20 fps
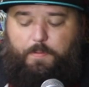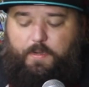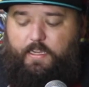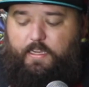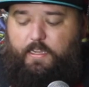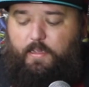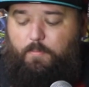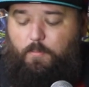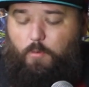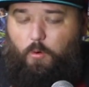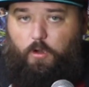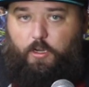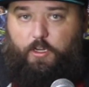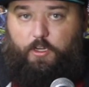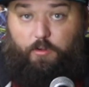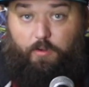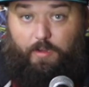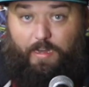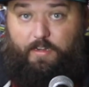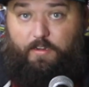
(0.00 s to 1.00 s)
to get more
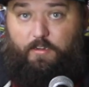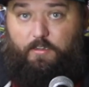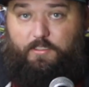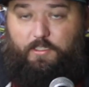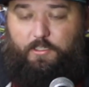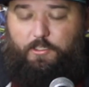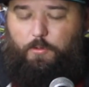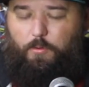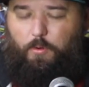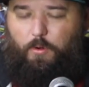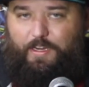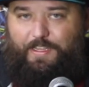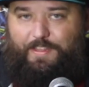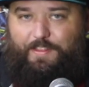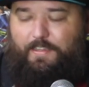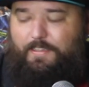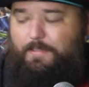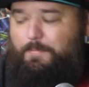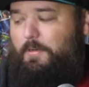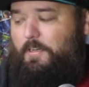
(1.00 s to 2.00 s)
creators who were in
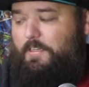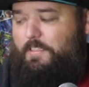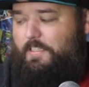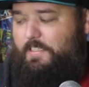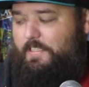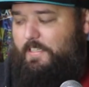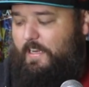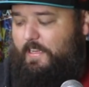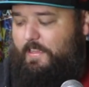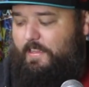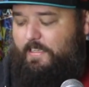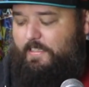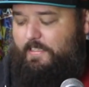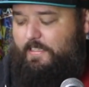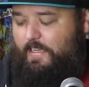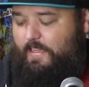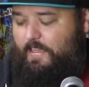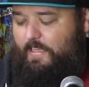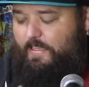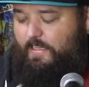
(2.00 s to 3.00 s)
this book to sign this.
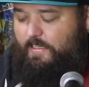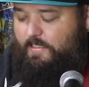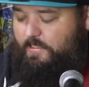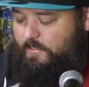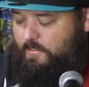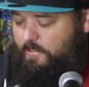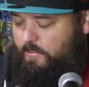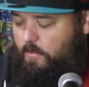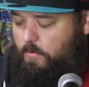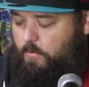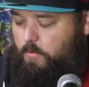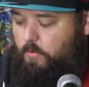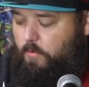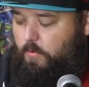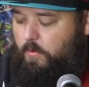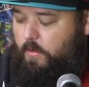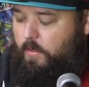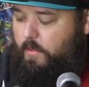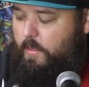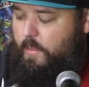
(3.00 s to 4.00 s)
I think that's just so
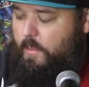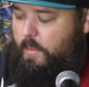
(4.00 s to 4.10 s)
cool.